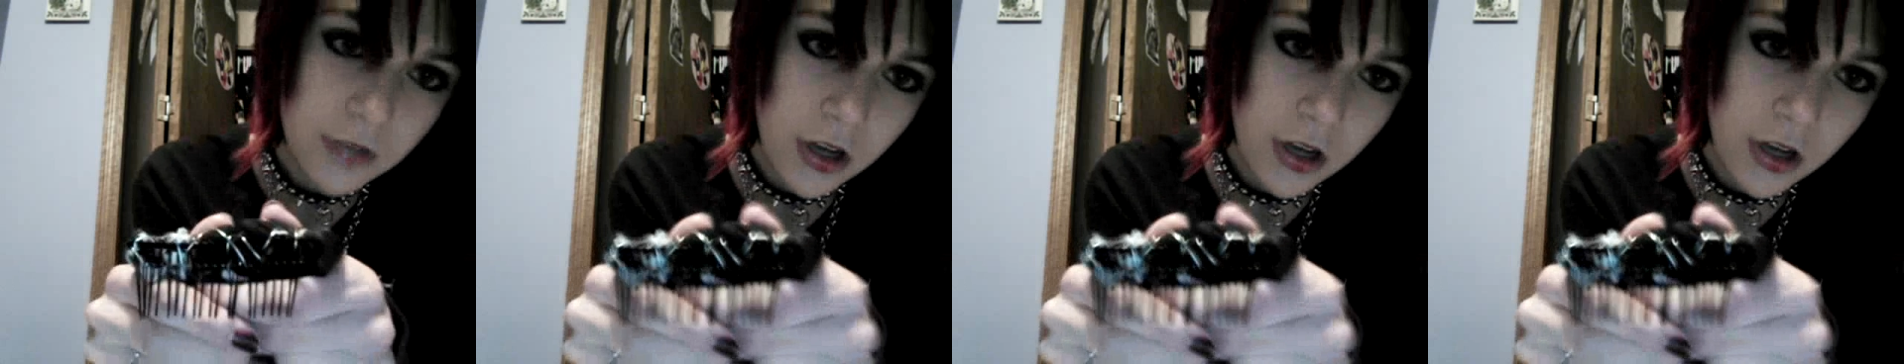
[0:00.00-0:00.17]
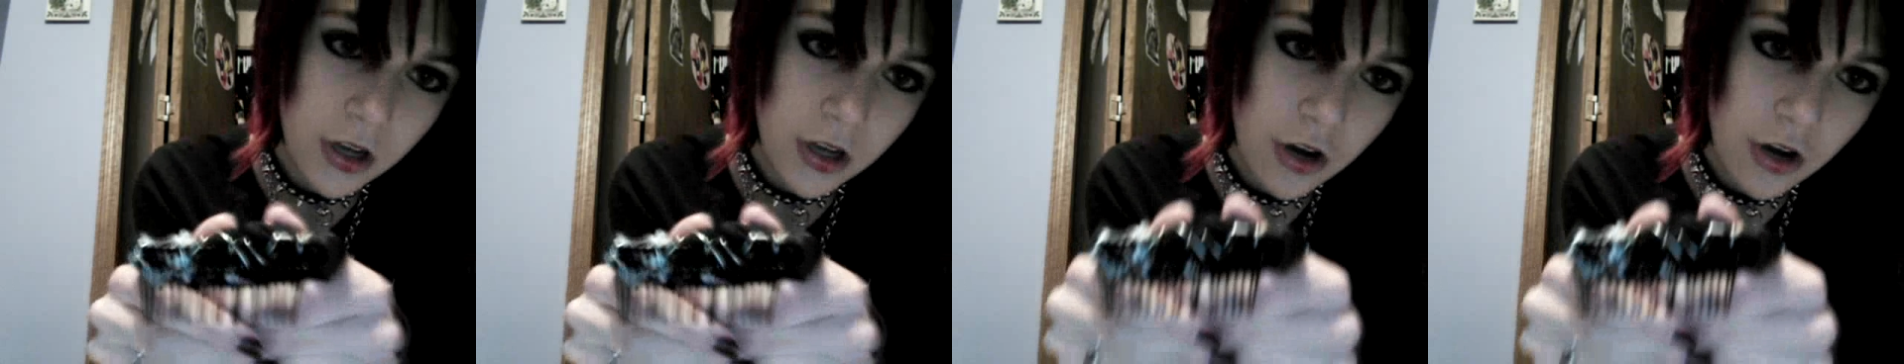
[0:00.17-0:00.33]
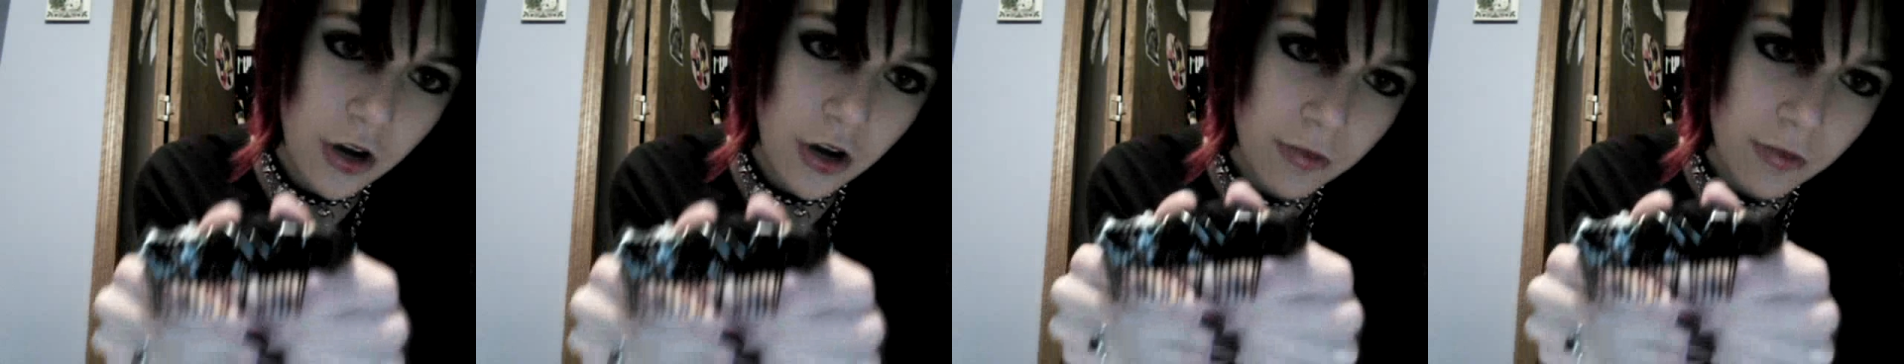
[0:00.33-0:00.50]

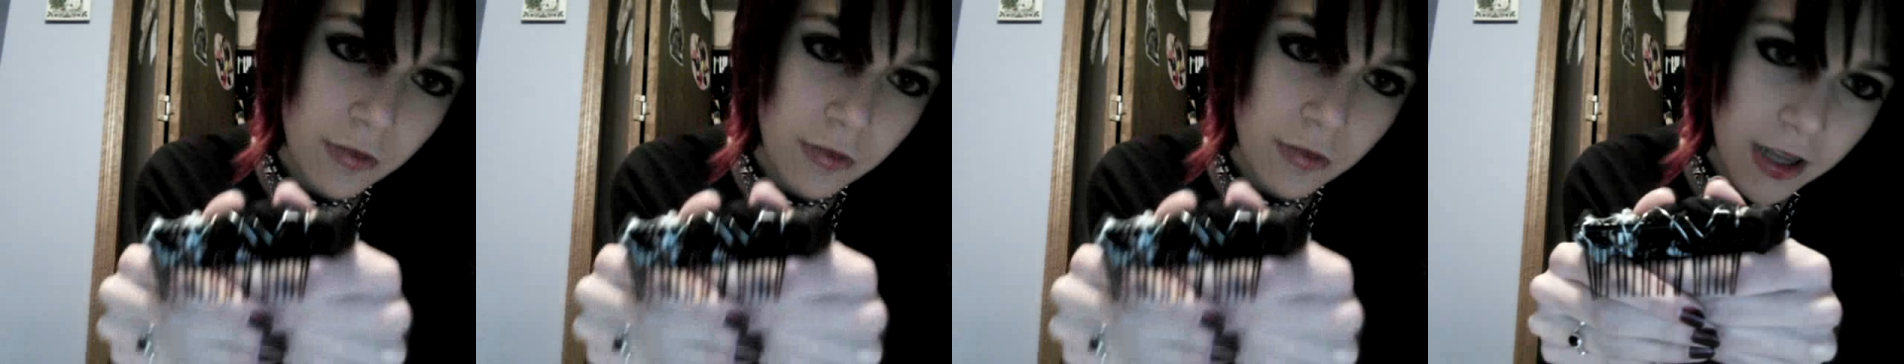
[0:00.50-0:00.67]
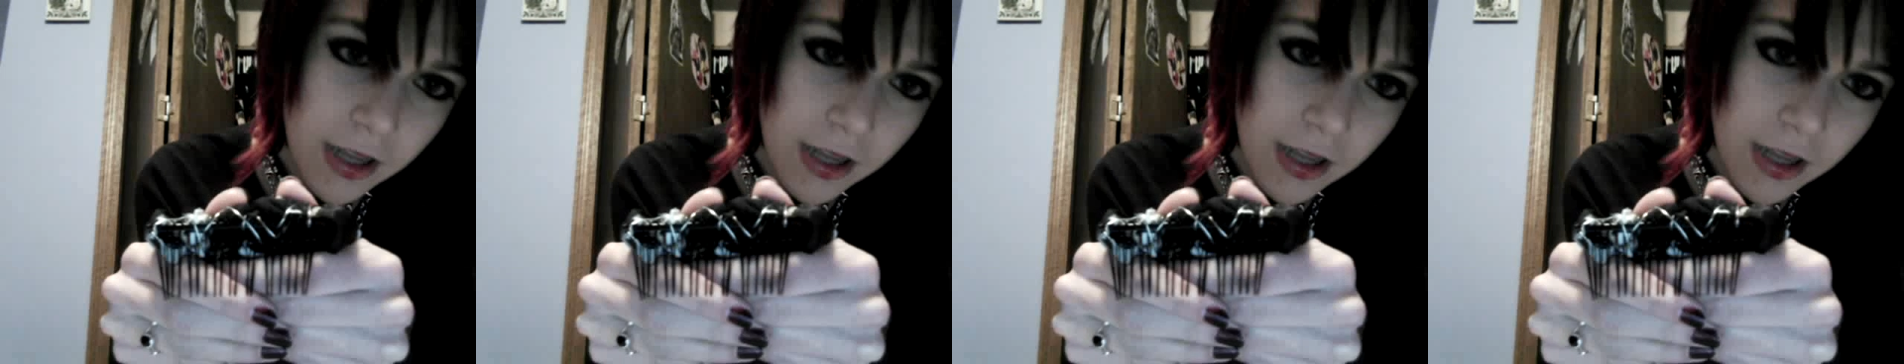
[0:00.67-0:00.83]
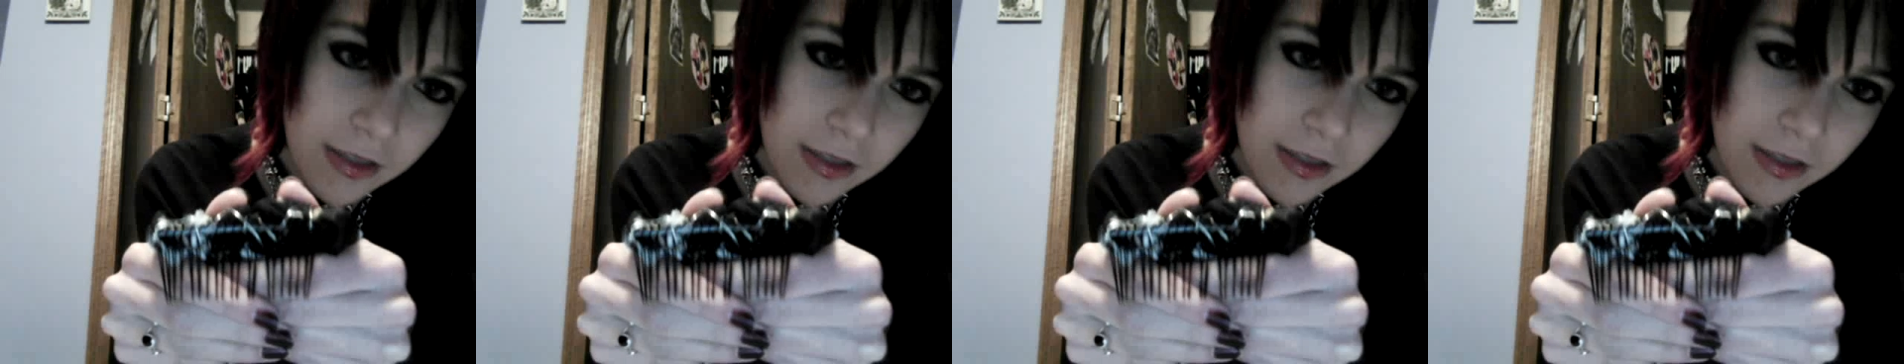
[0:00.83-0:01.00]
comb
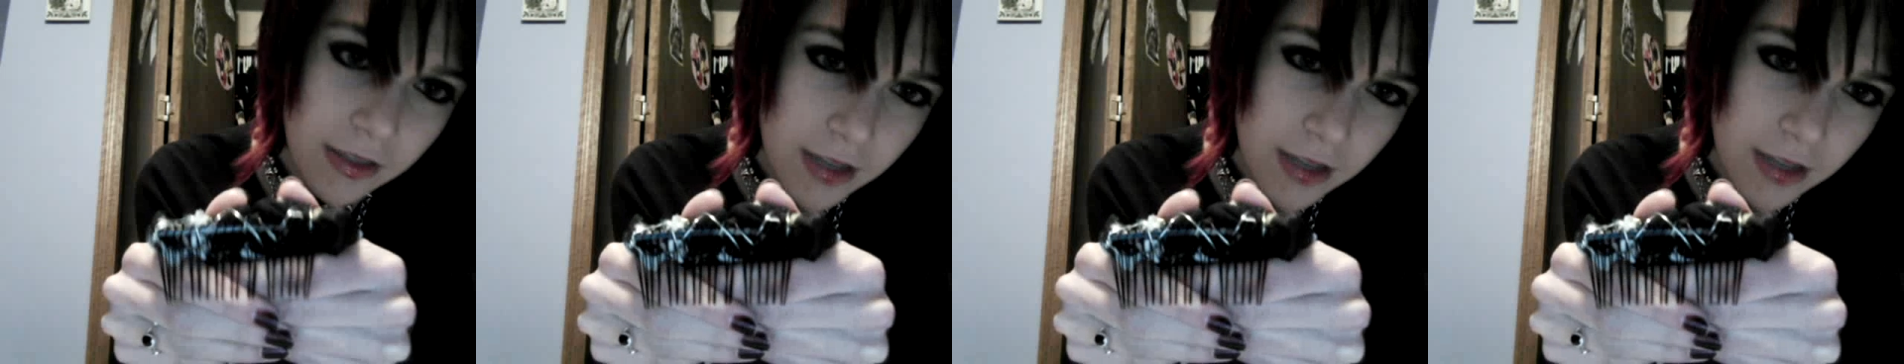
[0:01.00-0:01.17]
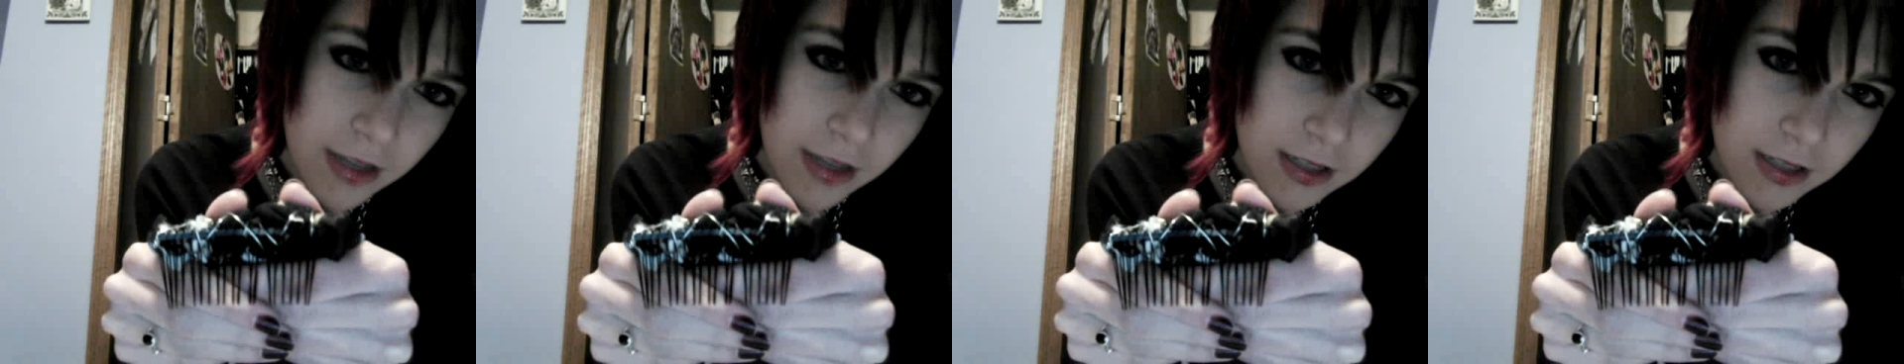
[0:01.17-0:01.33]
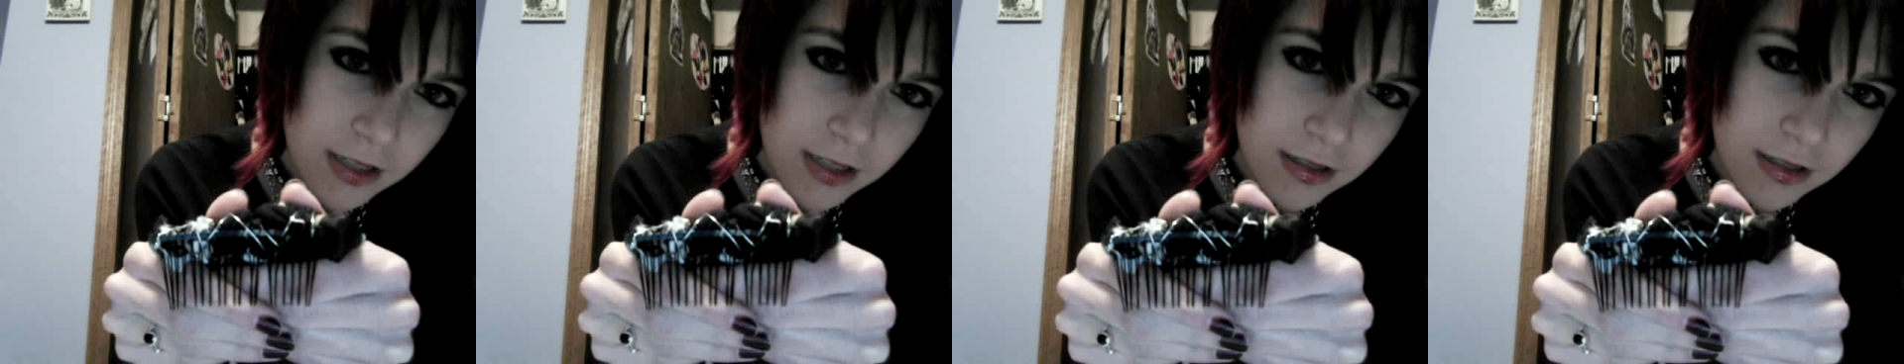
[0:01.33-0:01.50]
like
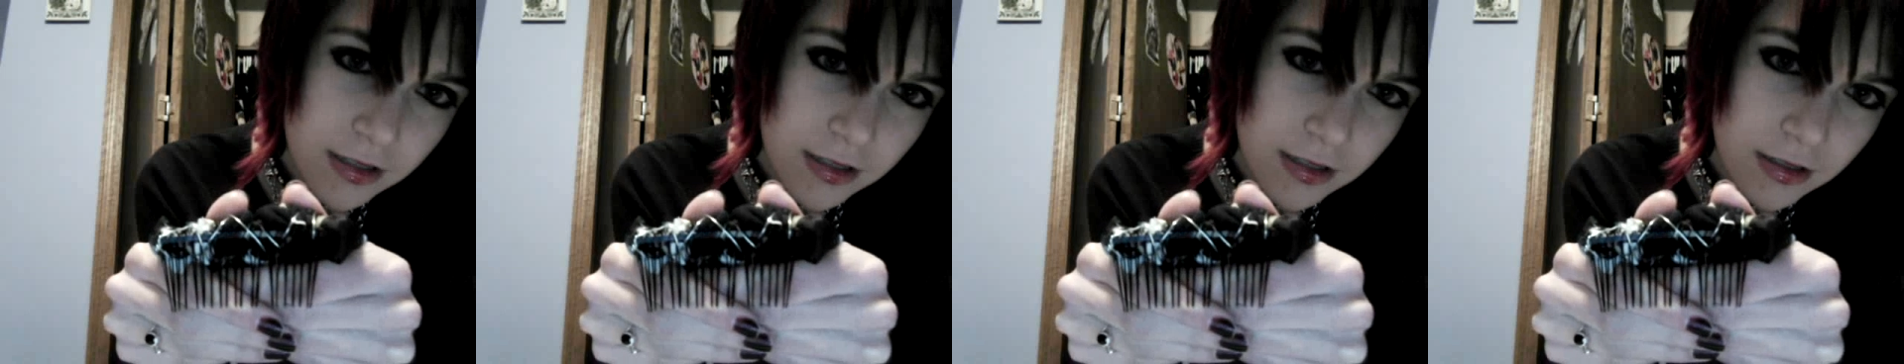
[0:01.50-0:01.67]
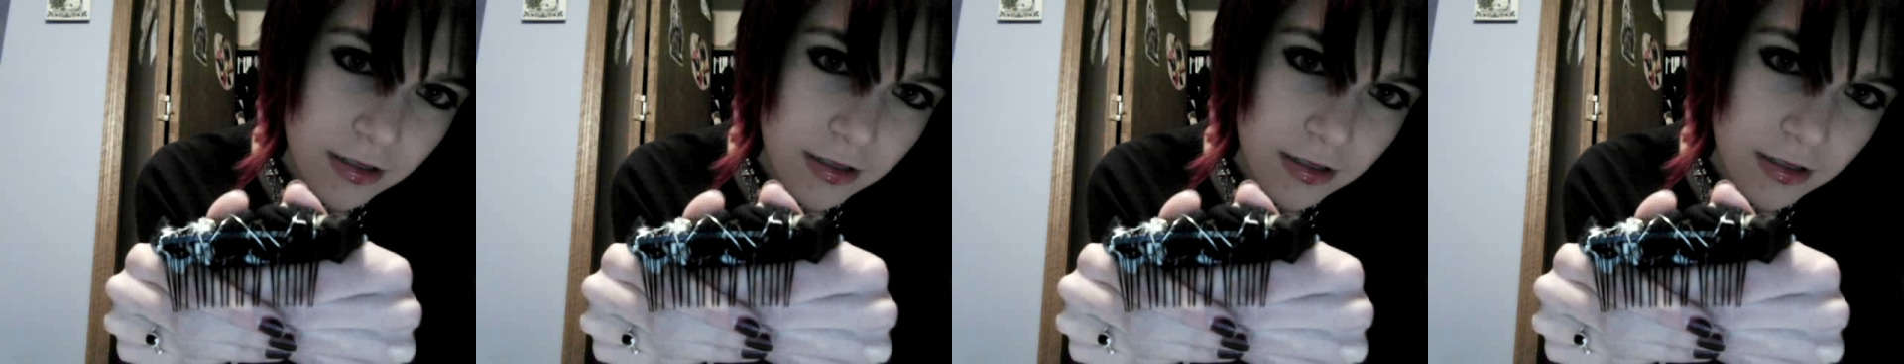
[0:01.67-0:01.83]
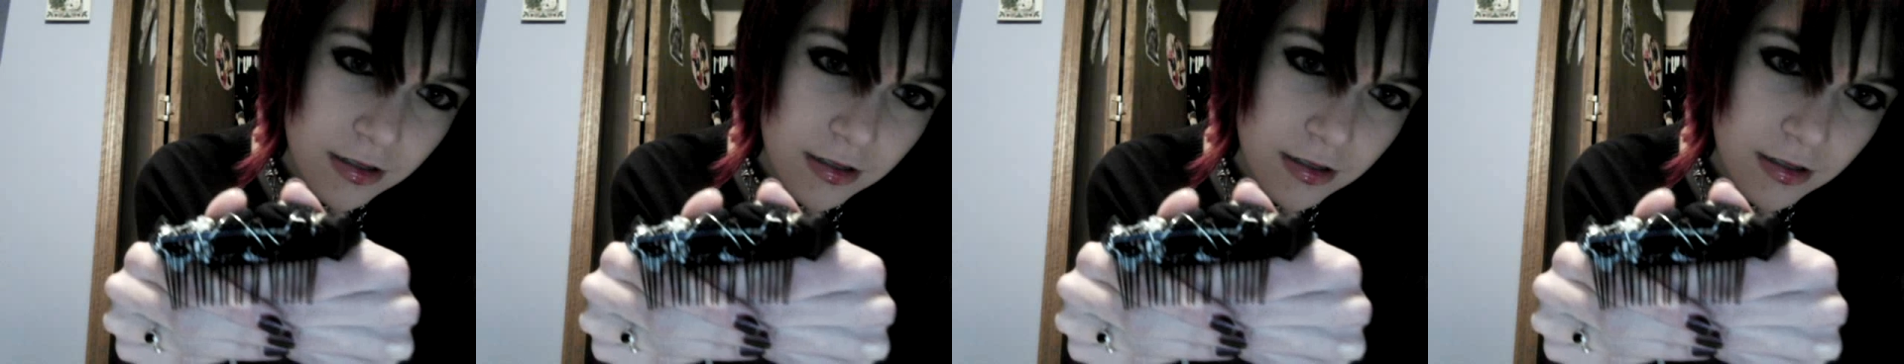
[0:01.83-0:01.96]
this,